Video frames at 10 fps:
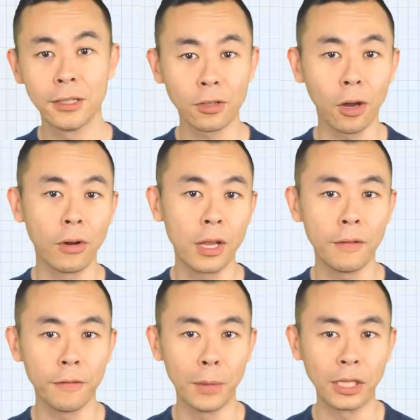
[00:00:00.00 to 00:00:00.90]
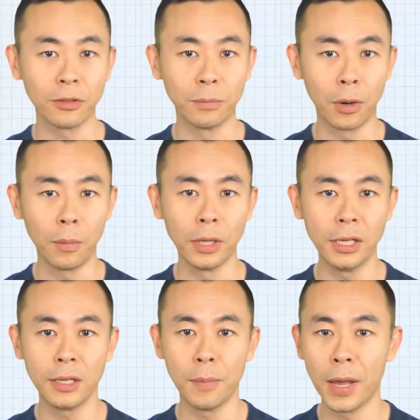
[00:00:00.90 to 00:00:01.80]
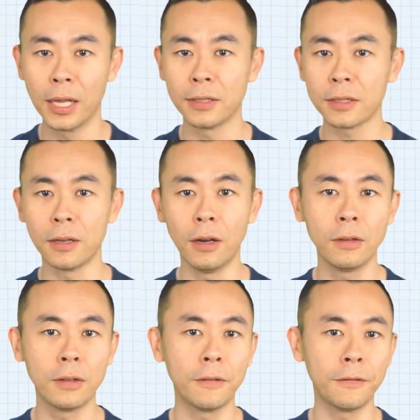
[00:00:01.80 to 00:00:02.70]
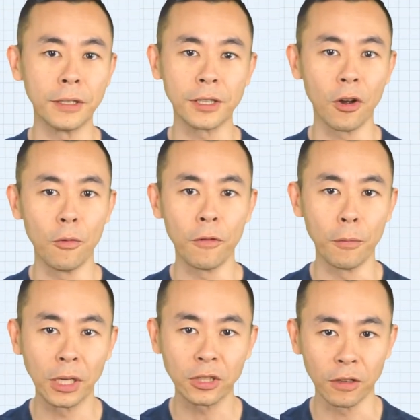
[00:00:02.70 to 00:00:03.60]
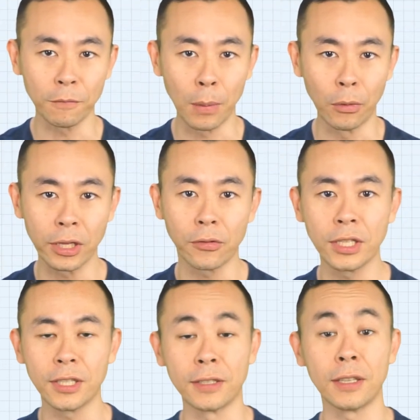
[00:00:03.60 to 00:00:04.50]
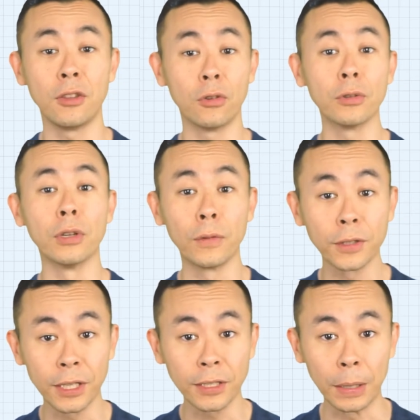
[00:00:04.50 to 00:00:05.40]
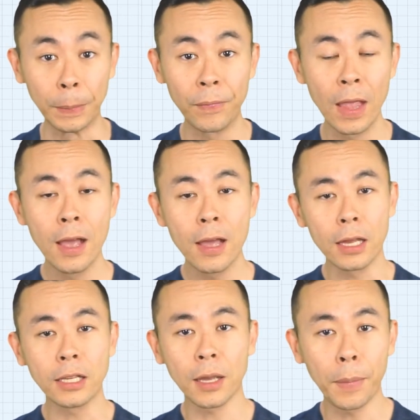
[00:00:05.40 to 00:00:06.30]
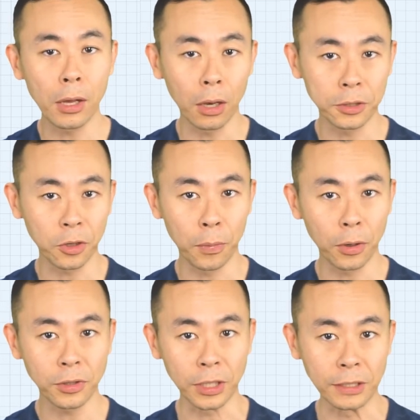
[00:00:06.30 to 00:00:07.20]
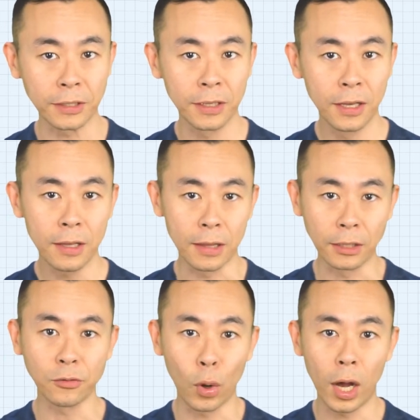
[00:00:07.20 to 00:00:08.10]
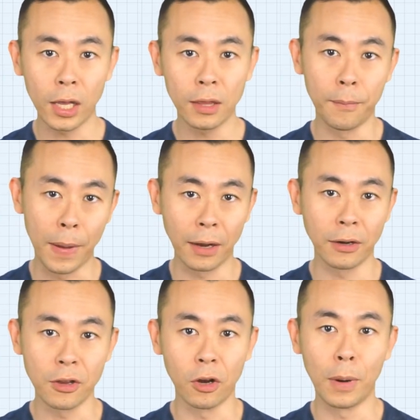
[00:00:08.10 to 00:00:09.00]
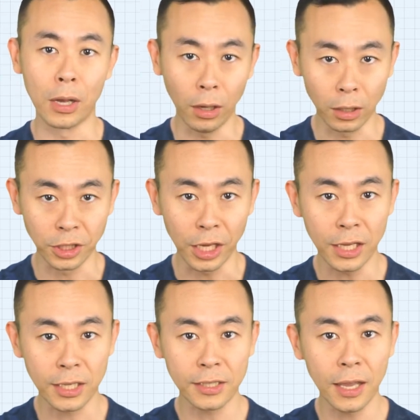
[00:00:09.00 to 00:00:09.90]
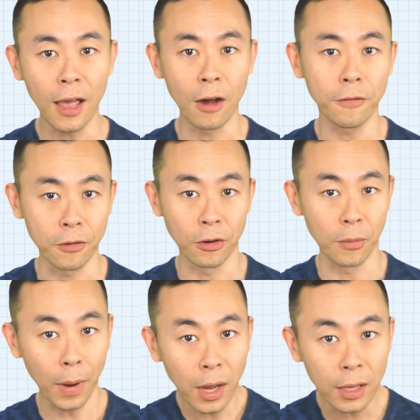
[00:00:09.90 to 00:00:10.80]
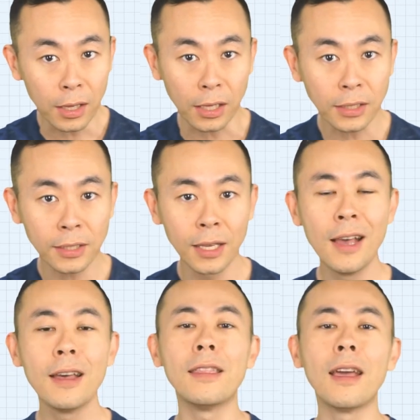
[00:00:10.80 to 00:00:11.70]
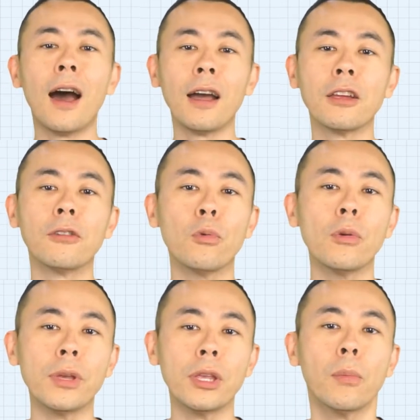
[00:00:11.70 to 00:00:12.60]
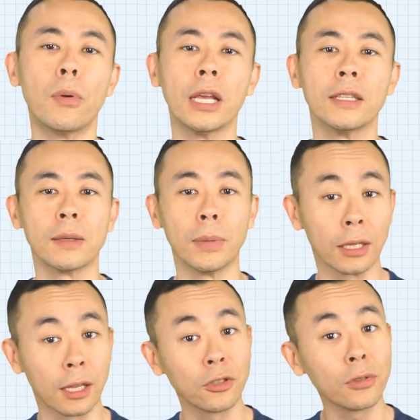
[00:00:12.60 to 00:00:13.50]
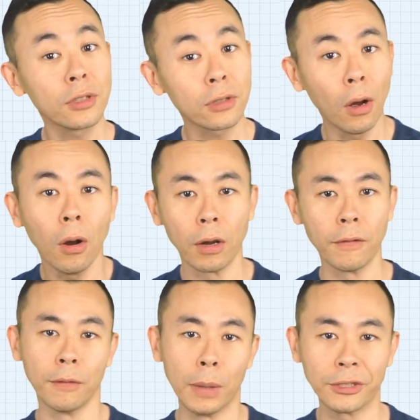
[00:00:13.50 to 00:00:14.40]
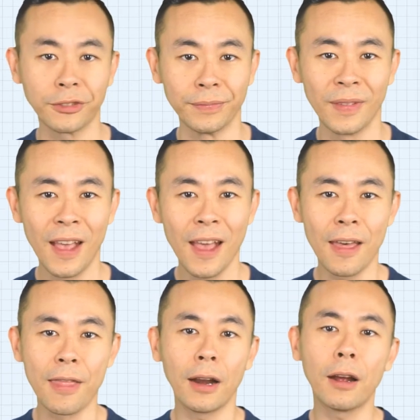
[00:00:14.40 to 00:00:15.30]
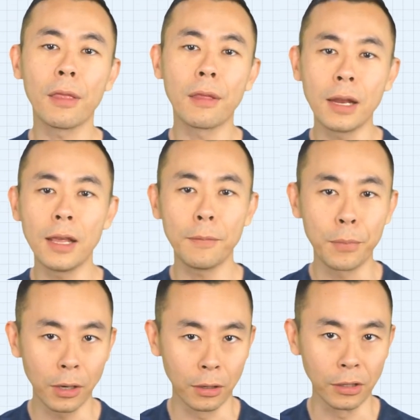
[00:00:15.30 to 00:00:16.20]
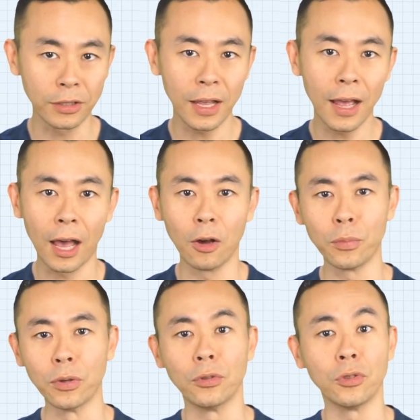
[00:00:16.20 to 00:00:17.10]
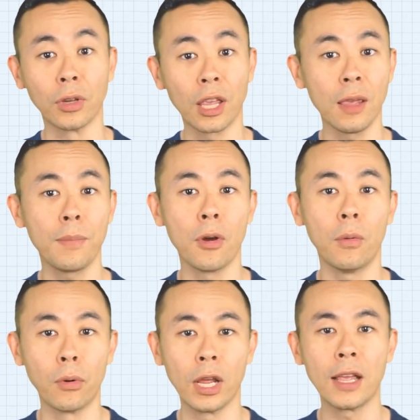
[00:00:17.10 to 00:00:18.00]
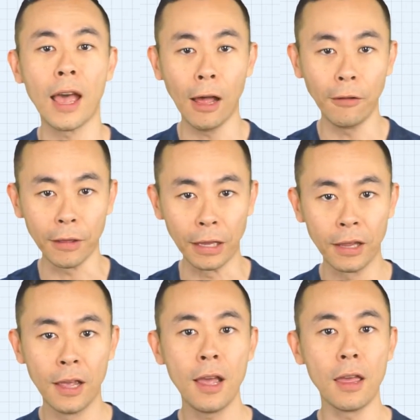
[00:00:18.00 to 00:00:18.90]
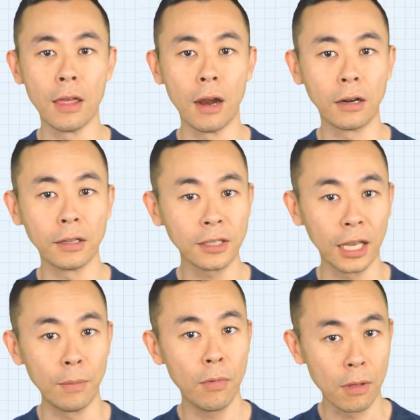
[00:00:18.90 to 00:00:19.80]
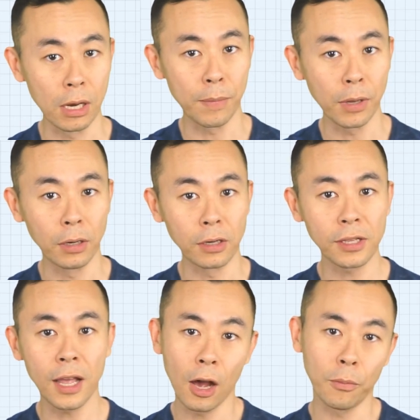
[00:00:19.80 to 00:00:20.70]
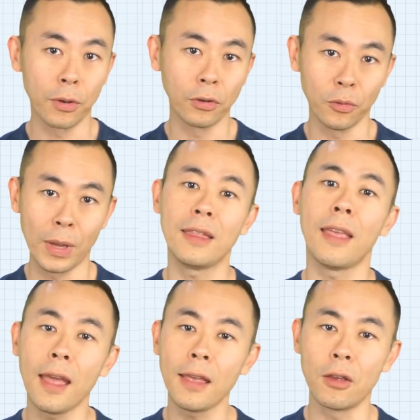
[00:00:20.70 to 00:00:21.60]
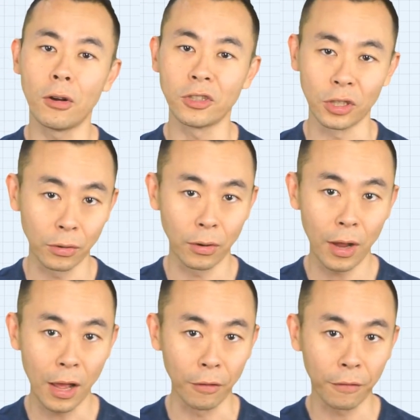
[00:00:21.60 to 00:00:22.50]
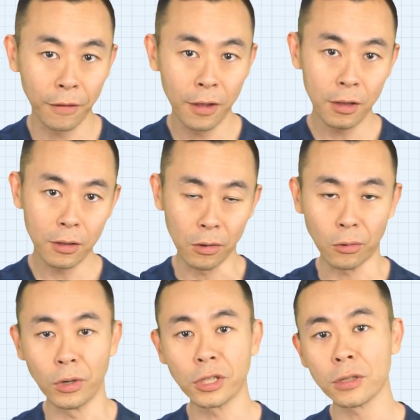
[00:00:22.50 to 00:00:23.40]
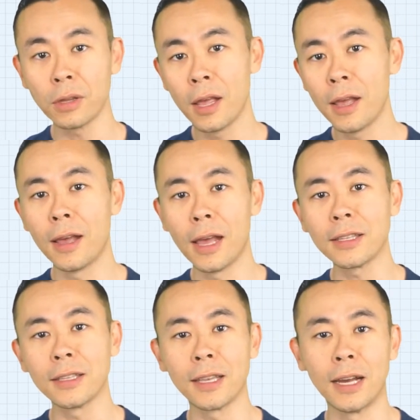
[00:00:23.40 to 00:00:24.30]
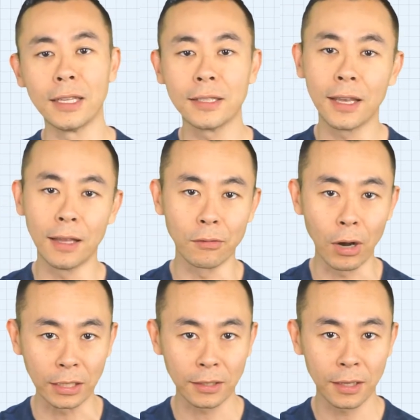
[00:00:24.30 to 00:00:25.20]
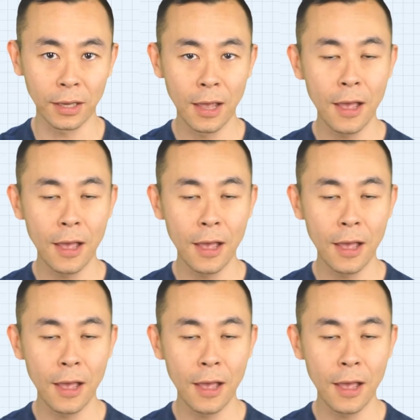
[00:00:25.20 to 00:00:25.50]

Storing information properly depends on the physical formation of memory traces in your nervous system. It is a biological process. That is why the better your biology is, the healthier your body is, the higher will be your brain's ability to store information. And there are three pillars that help you to keep your brain healthy. And they are the same three pillars that help you to maintain your general health nutrition, exercise, and rest.